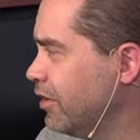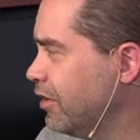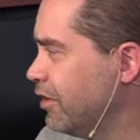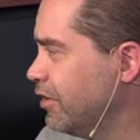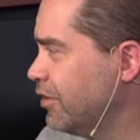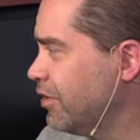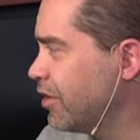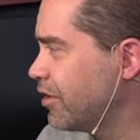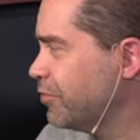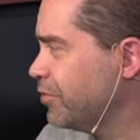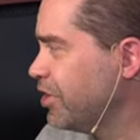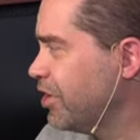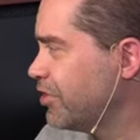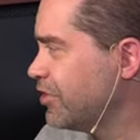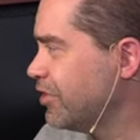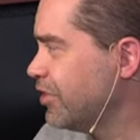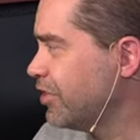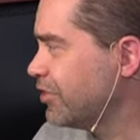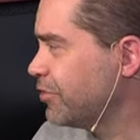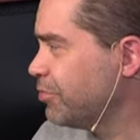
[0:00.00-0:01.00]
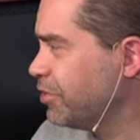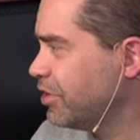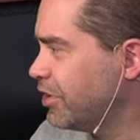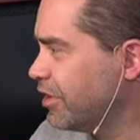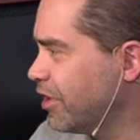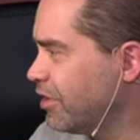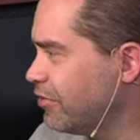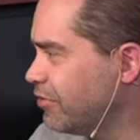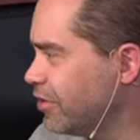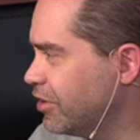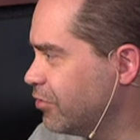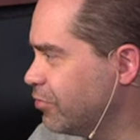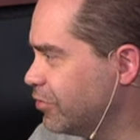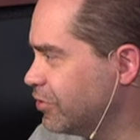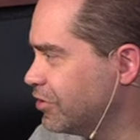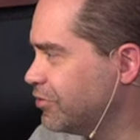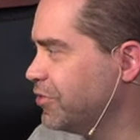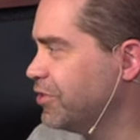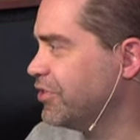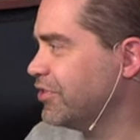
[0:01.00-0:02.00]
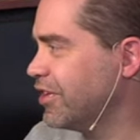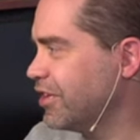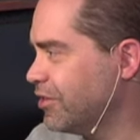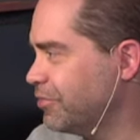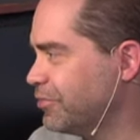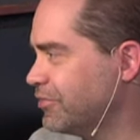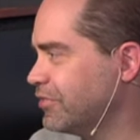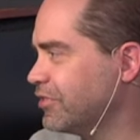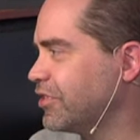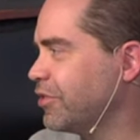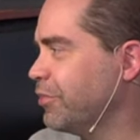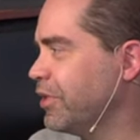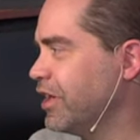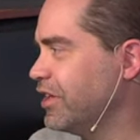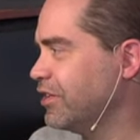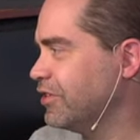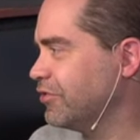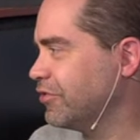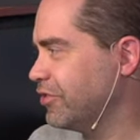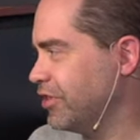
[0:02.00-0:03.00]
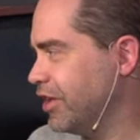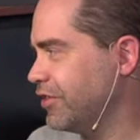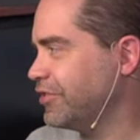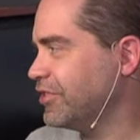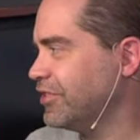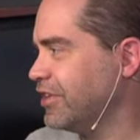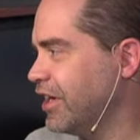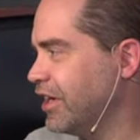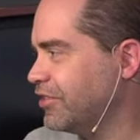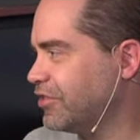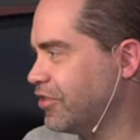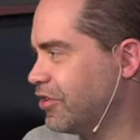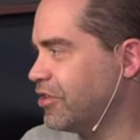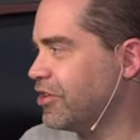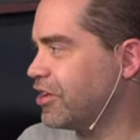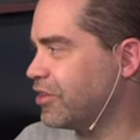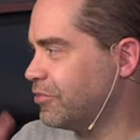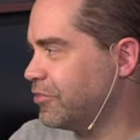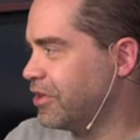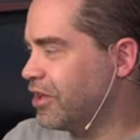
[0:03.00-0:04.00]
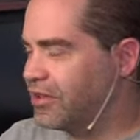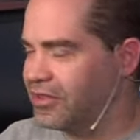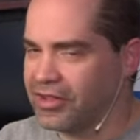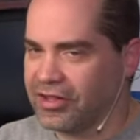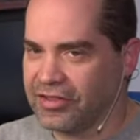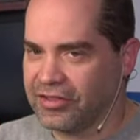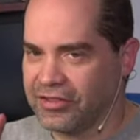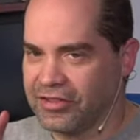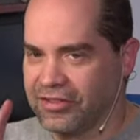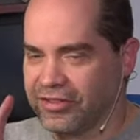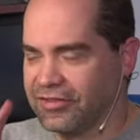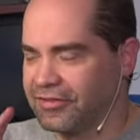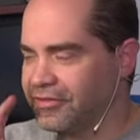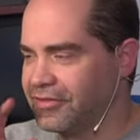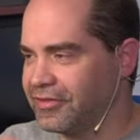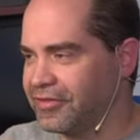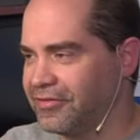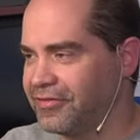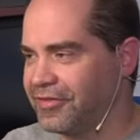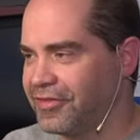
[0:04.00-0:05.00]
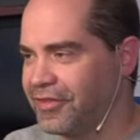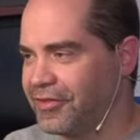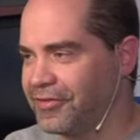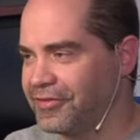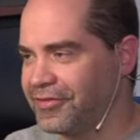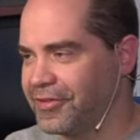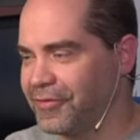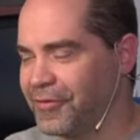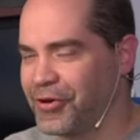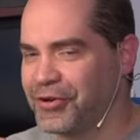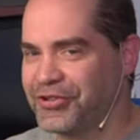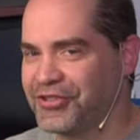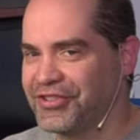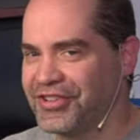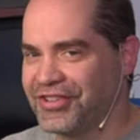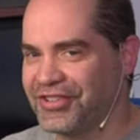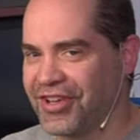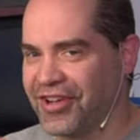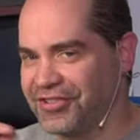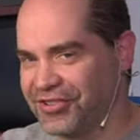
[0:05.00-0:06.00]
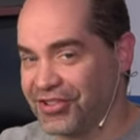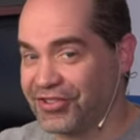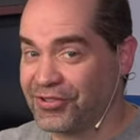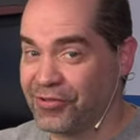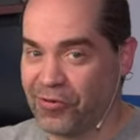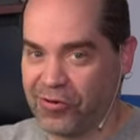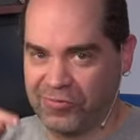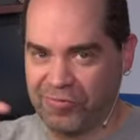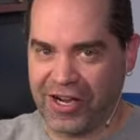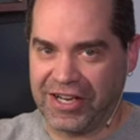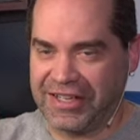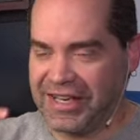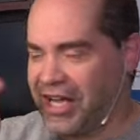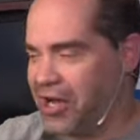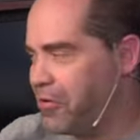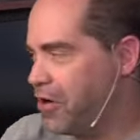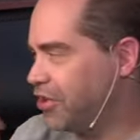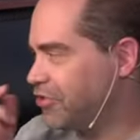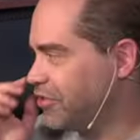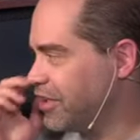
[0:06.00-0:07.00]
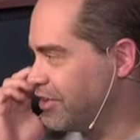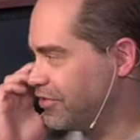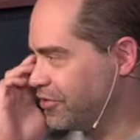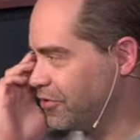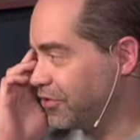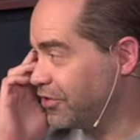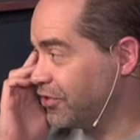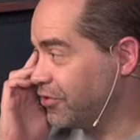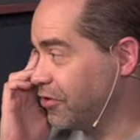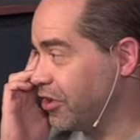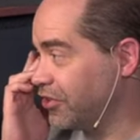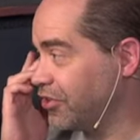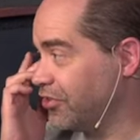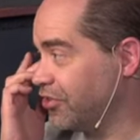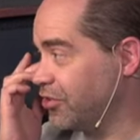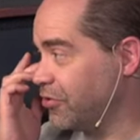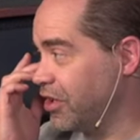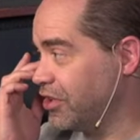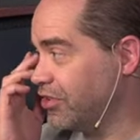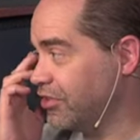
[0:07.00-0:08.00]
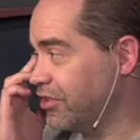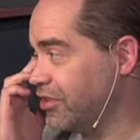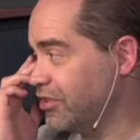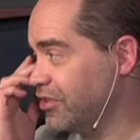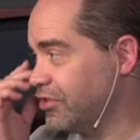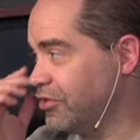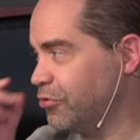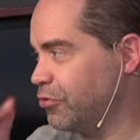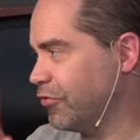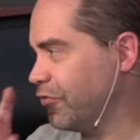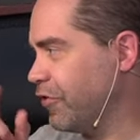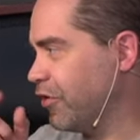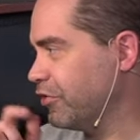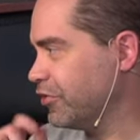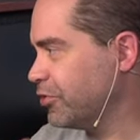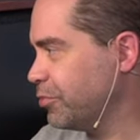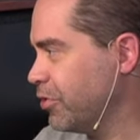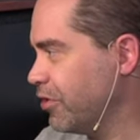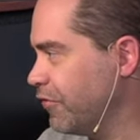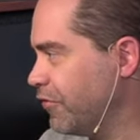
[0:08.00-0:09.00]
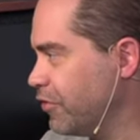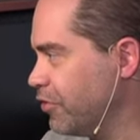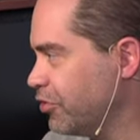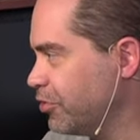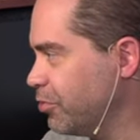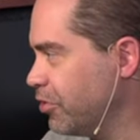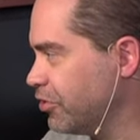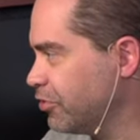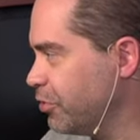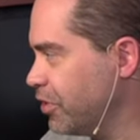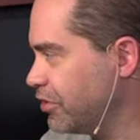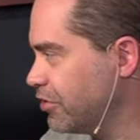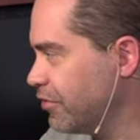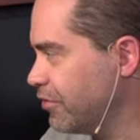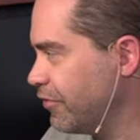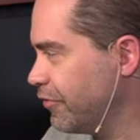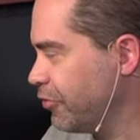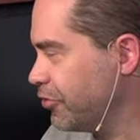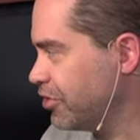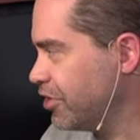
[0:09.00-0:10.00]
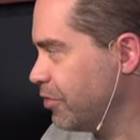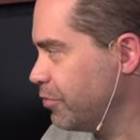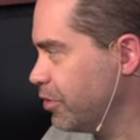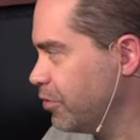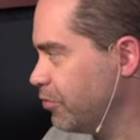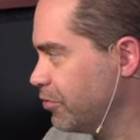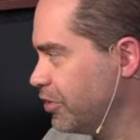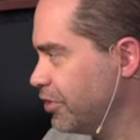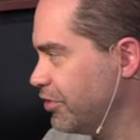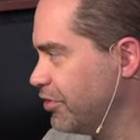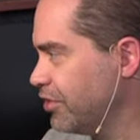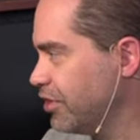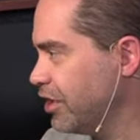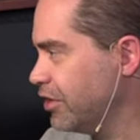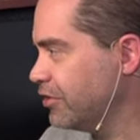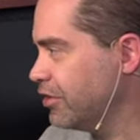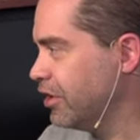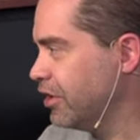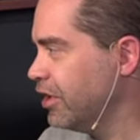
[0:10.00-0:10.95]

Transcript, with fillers: Documentation that Doug's putting you got later will include setup Companion. Yes, yeah, so the docu the, the version that's on Discord right now actually has those instructions, so I just need to do a small, few small tweaks to the version I'm going to release today.